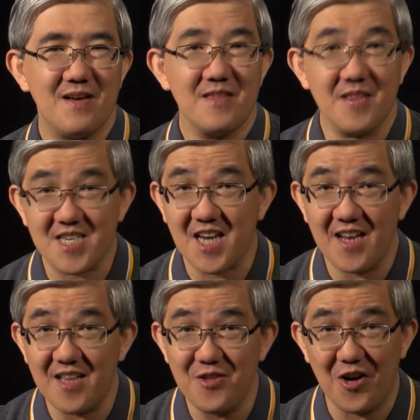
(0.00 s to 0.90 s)
The son
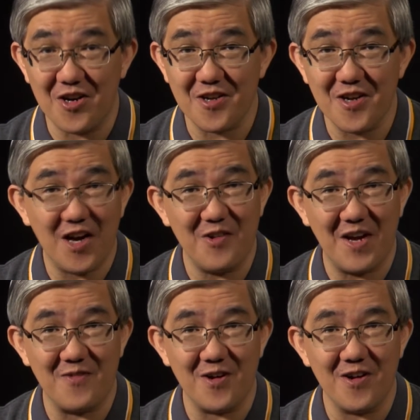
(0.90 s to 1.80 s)
and daughter,
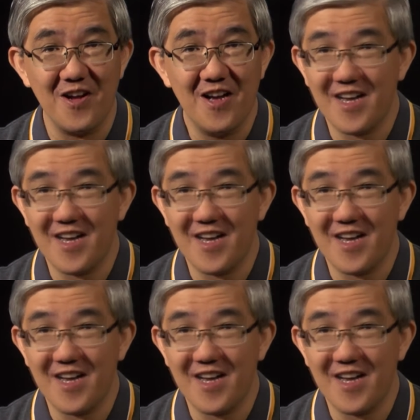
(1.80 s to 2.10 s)
however,